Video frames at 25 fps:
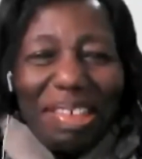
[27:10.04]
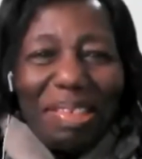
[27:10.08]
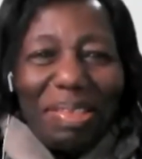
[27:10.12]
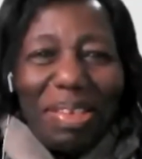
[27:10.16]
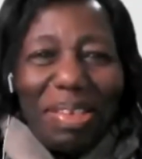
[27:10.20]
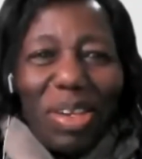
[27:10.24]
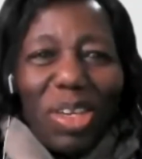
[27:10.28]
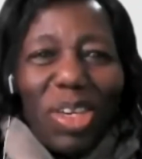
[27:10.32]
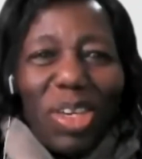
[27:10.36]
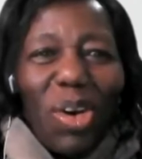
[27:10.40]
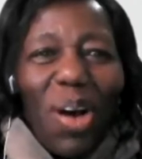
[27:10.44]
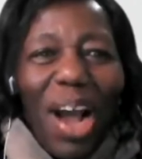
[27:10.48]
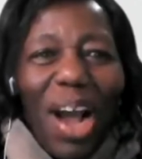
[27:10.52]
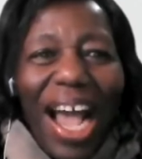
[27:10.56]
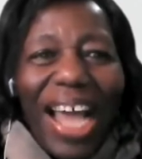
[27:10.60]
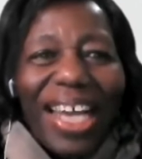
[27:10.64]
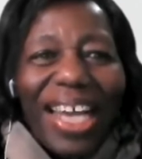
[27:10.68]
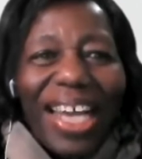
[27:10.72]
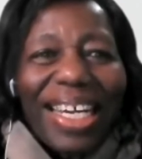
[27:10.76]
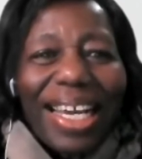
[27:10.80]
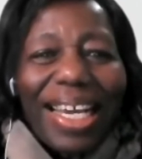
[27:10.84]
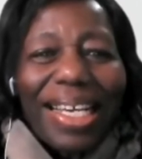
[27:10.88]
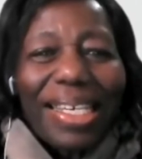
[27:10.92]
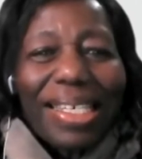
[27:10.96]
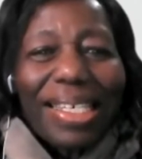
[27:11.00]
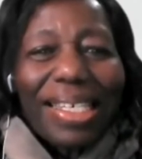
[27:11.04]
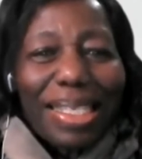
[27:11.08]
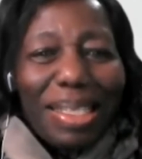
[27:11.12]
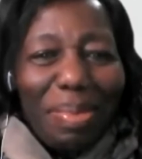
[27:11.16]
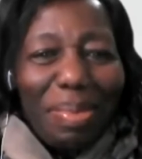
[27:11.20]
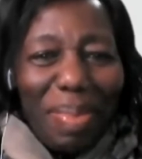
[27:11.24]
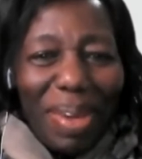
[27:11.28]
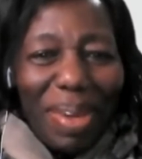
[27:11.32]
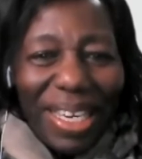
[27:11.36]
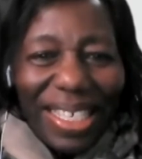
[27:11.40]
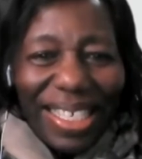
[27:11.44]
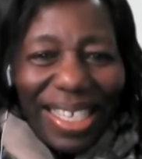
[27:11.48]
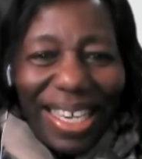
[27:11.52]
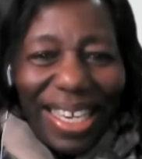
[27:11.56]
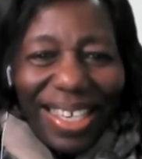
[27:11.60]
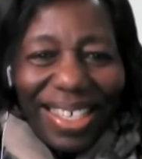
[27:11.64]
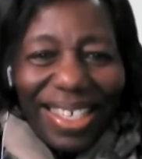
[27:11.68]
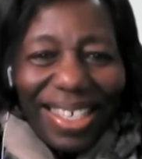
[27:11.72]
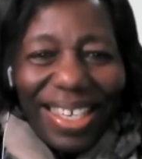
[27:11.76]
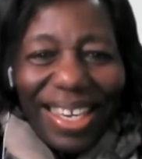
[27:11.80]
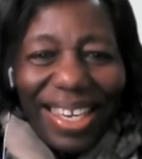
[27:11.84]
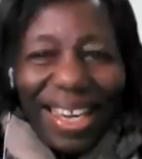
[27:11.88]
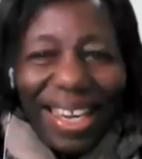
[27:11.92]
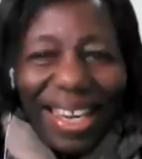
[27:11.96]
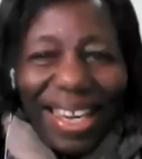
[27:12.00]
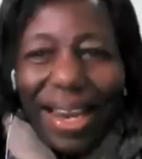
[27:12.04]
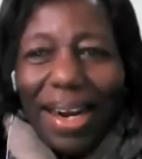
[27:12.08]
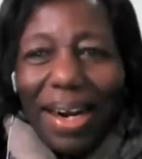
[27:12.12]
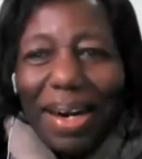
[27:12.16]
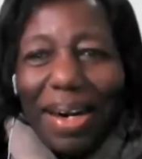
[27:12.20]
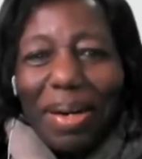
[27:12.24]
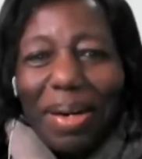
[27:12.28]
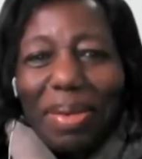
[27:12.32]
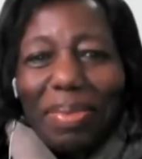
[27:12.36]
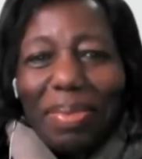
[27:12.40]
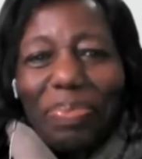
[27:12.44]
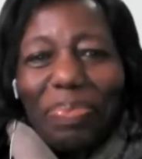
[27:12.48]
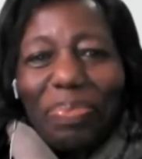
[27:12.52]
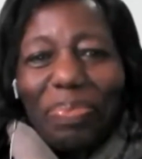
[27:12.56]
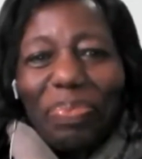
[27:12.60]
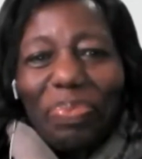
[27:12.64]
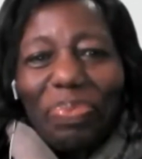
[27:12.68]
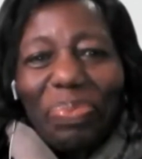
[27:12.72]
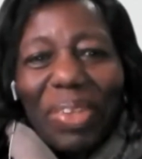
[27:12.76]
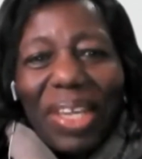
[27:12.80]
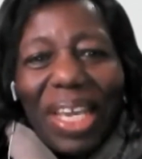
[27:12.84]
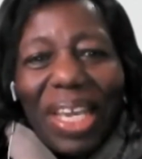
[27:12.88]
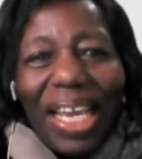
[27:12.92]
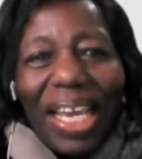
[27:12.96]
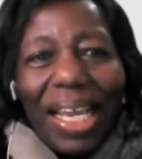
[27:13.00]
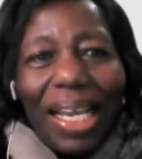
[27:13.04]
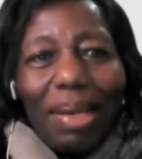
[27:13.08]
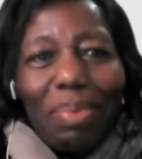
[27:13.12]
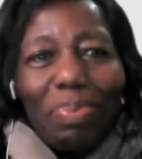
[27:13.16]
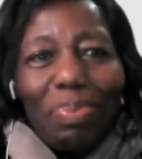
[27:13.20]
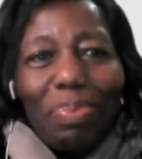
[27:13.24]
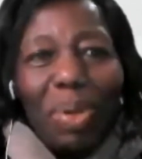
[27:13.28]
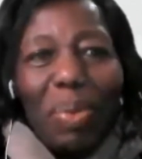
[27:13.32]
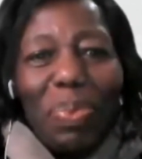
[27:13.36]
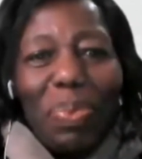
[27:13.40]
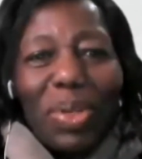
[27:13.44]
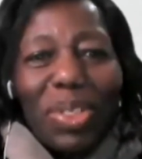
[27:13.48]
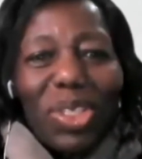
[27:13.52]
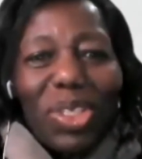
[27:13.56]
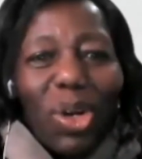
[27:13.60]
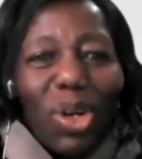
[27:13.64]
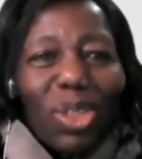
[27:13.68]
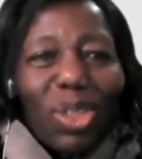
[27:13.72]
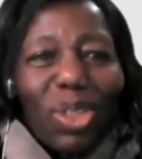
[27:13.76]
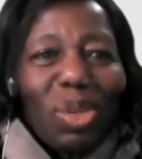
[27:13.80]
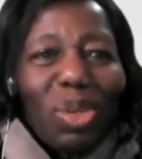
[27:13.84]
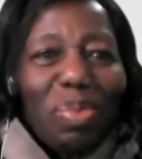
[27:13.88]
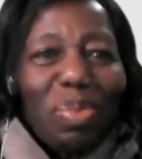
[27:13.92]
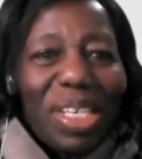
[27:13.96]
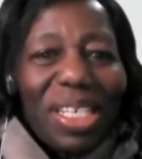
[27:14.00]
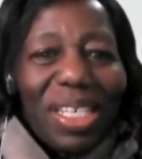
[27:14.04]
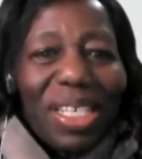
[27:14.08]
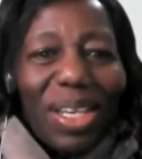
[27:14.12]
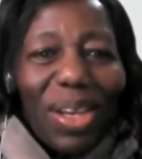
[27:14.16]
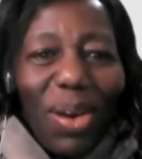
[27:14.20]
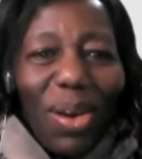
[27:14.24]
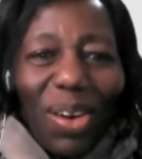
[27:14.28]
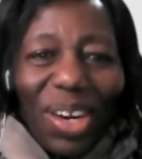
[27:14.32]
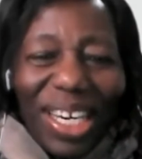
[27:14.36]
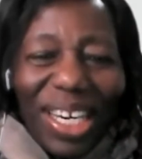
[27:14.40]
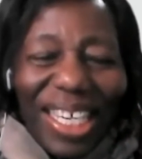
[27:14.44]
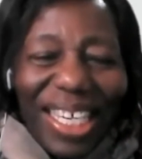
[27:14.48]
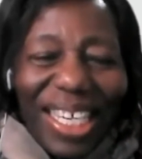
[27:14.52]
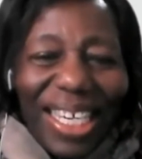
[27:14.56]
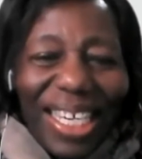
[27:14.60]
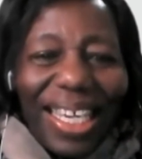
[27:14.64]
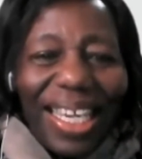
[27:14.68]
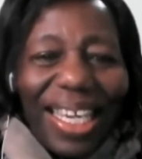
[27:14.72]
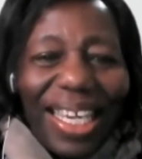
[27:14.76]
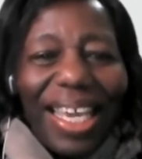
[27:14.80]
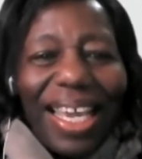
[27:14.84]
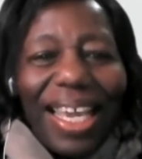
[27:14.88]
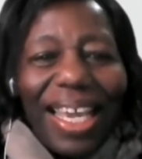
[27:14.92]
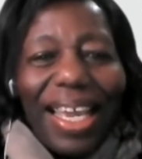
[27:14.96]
you're underestimated. People talk to me slowly.